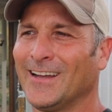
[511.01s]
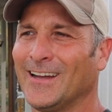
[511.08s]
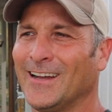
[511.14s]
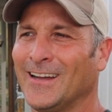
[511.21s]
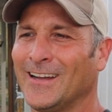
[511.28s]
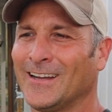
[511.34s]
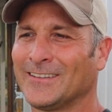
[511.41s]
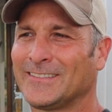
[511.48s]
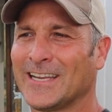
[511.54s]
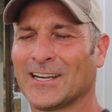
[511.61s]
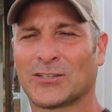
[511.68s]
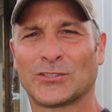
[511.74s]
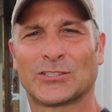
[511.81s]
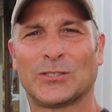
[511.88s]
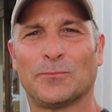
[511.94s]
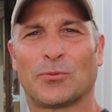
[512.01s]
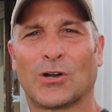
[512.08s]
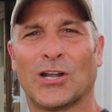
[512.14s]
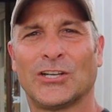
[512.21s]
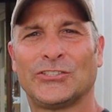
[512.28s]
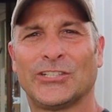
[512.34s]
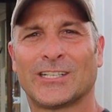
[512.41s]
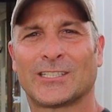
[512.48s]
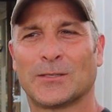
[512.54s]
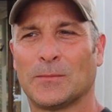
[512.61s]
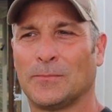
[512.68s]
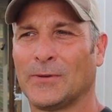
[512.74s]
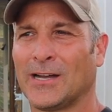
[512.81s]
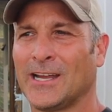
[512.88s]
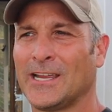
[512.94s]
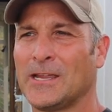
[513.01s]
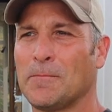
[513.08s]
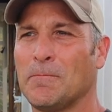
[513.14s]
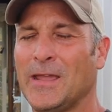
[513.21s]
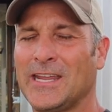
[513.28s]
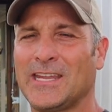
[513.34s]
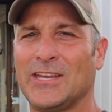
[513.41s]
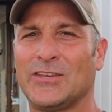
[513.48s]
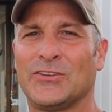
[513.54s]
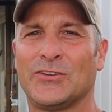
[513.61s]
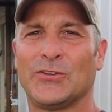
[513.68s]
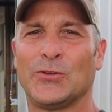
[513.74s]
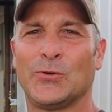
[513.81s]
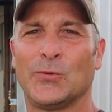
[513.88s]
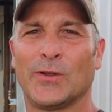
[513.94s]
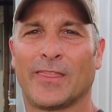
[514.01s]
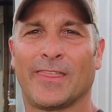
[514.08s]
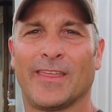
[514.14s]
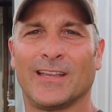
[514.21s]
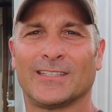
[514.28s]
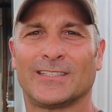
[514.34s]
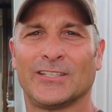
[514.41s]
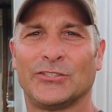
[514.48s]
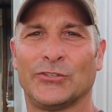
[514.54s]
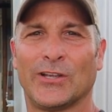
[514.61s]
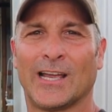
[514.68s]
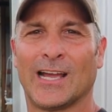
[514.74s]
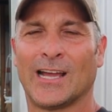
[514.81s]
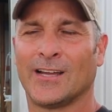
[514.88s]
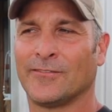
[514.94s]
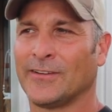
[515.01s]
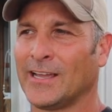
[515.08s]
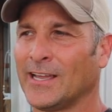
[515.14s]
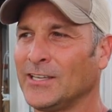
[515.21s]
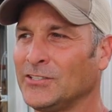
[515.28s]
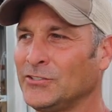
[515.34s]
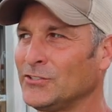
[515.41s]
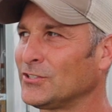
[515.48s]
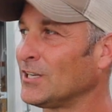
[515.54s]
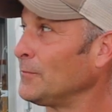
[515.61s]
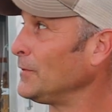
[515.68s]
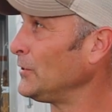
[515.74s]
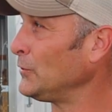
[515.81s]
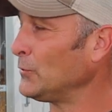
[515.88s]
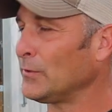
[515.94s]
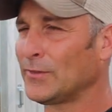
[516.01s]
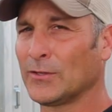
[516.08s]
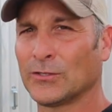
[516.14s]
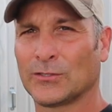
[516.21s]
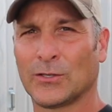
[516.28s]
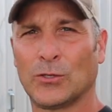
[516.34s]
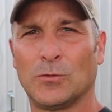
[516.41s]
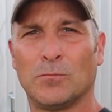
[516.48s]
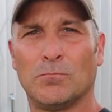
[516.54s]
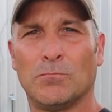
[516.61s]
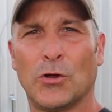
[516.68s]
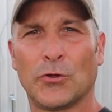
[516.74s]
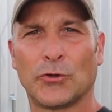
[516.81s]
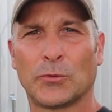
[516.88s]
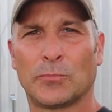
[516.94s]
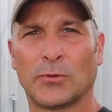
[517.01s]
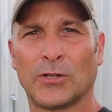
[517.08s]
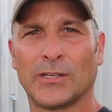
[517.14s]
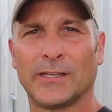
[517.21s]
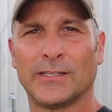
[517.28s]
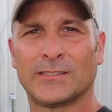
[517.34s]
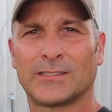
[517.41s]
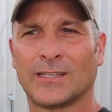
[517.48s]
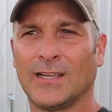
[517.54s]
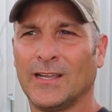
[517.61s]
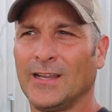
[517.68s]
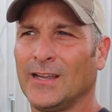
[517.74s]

uh, tackle some projects by making do with things that you have as you saw me do with those little motor pulleys